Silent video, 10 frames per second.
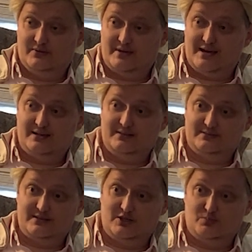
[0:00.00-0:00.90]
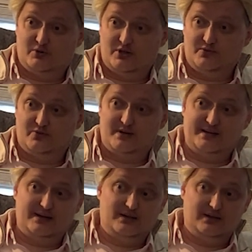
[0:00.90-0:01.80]
that is that your brother
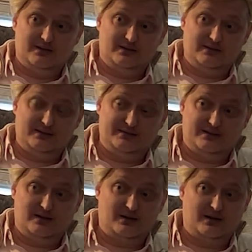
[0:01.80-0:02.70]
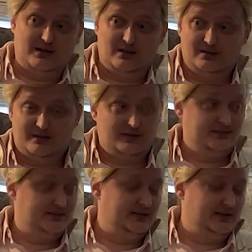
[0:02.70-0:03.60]
Freddie is an alcoholic,
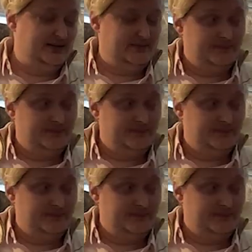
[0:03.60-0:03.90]
is yeah. it not?